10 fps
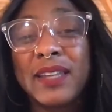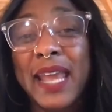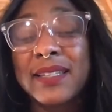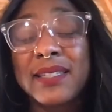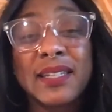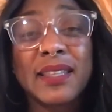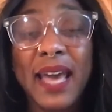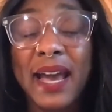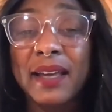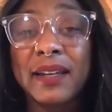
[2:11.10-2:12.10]
Next to
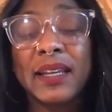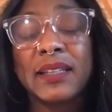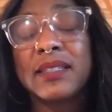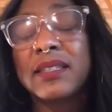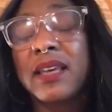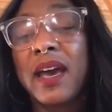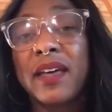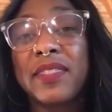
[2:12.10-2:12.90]
that, it's uh,